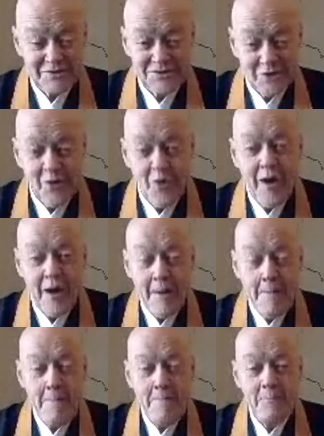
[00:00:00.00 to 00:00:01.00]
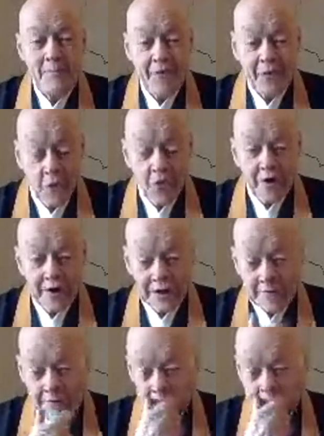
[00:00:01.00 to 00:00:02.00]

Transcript: There's no authority.